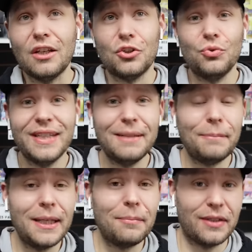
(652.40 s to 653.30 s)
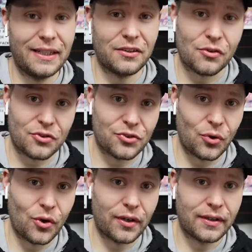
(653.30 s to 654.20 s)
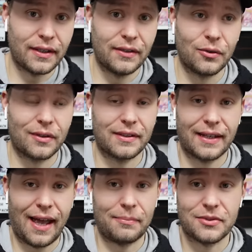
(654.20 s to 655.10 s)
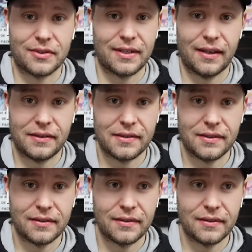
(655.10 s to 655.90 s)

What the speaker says: you need people in your store in order to capture sales.